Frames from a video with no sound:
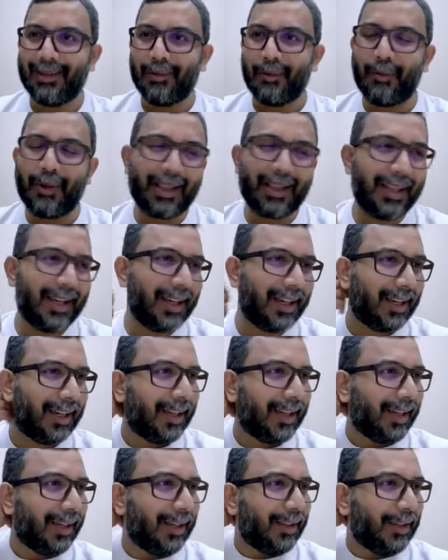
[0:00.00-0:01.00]
whether
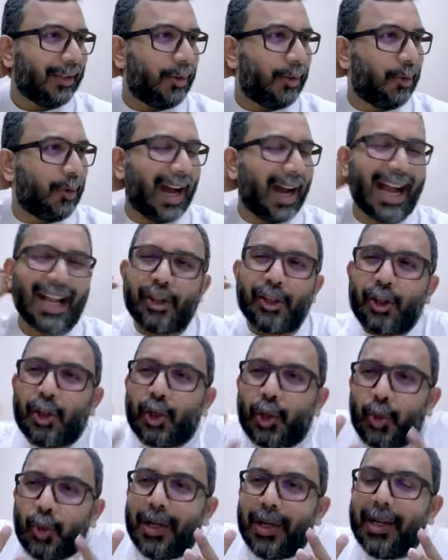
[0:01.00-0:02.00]
you were
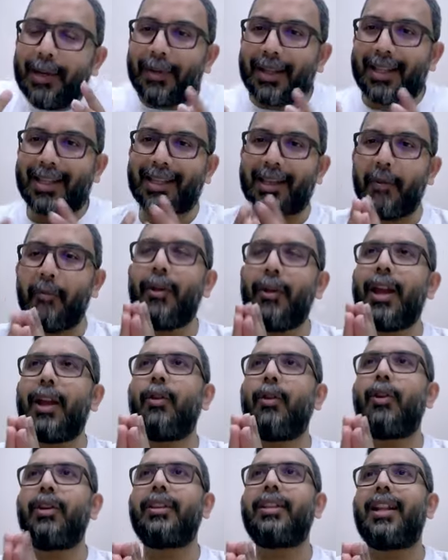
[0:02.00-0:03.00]
unsure but somewhere
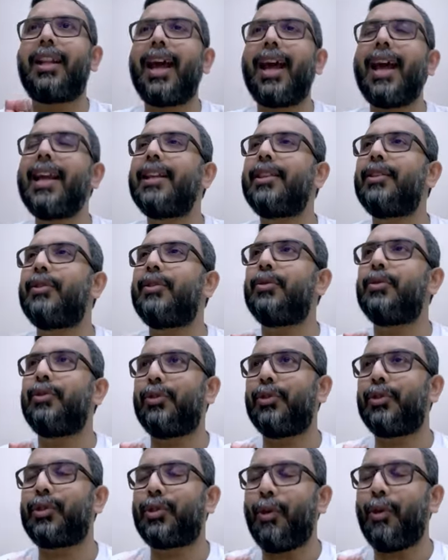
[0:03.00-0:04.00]
along the line
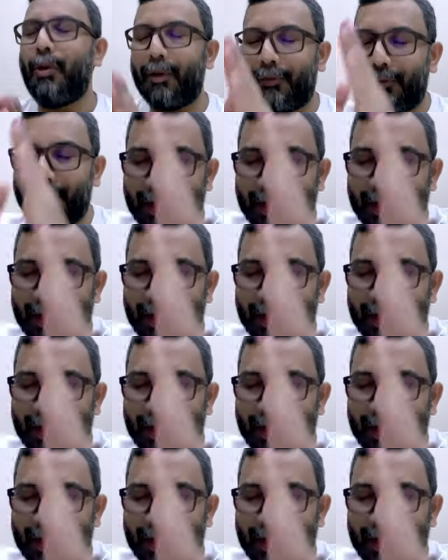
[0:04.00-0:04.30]
you saw a